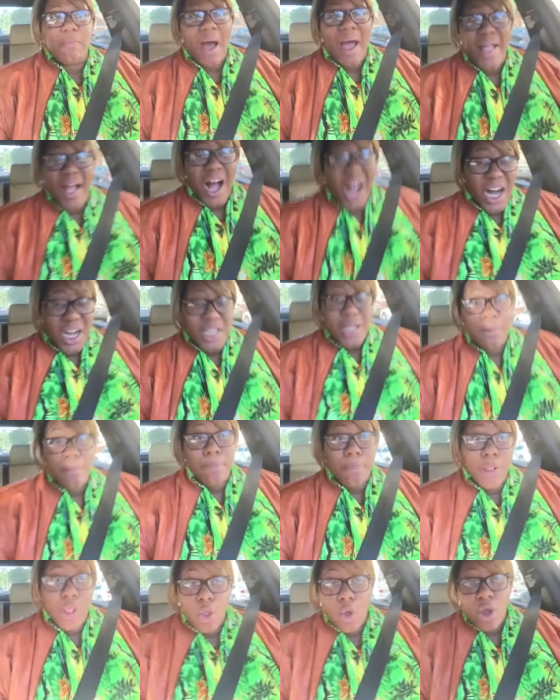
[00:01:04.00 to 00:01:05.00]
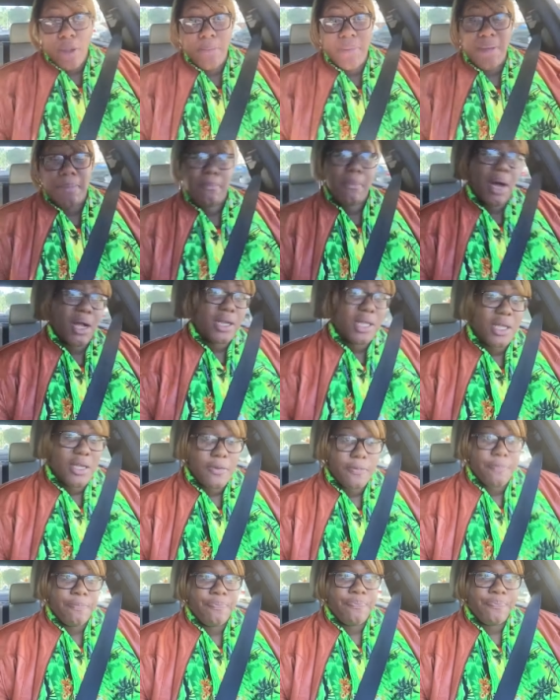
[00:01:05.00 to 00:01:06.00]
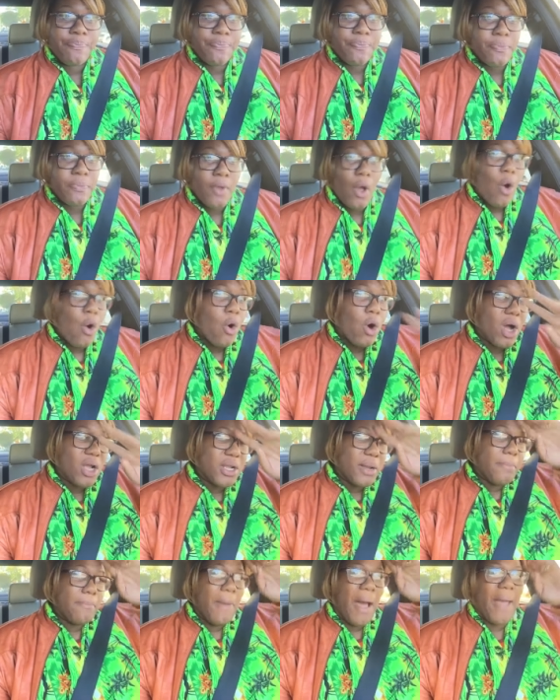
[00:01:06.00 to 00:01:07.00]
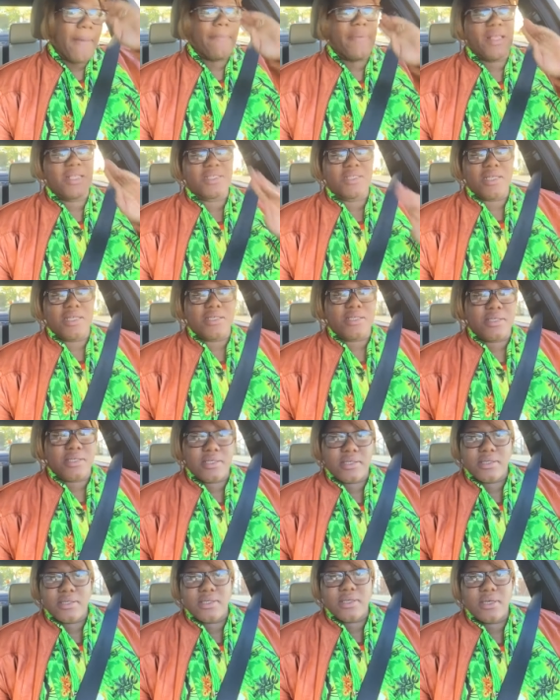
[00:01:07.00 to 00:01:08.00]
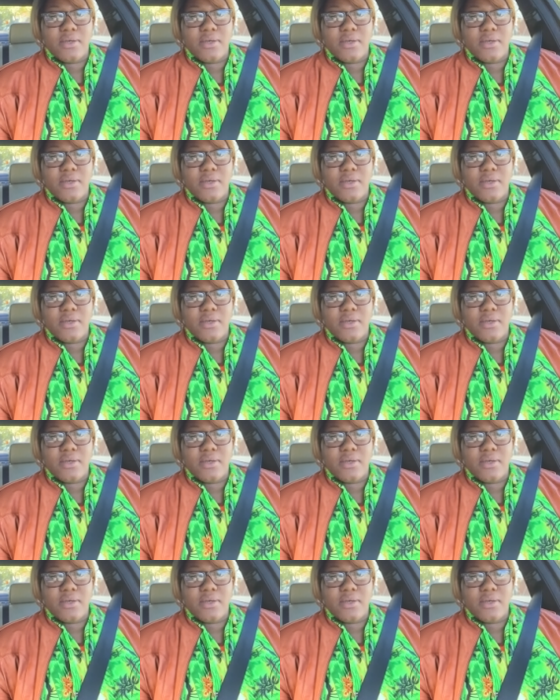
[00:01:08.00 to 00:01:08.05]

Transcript: my unemployment money on my business.